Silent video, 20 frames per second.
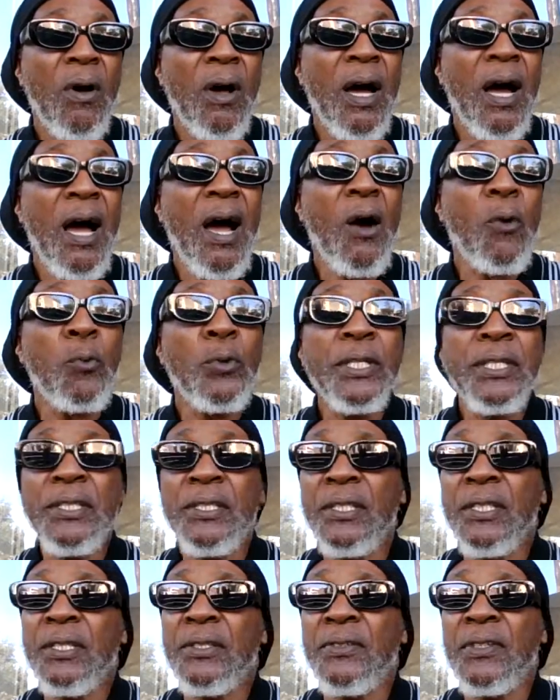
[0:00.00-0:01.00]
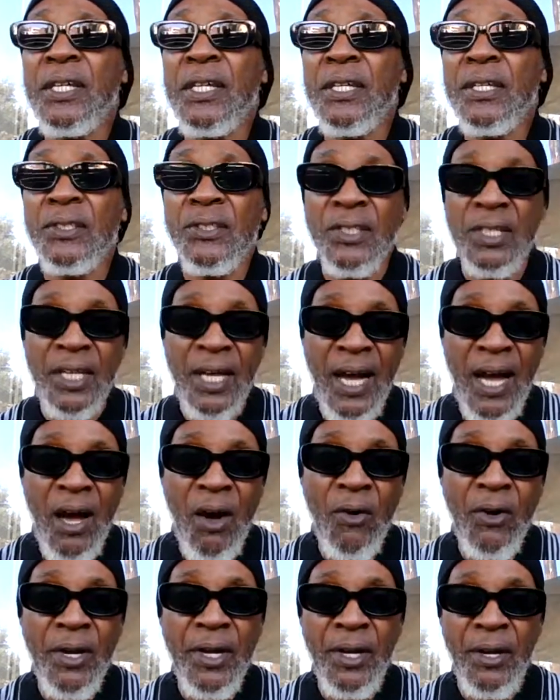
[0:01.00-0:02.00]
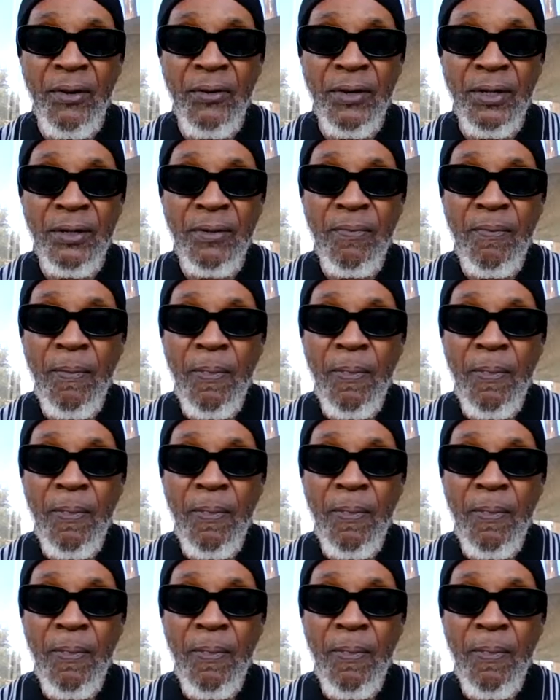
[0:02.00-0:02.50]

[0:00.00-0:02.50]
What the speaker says: how we did things in our era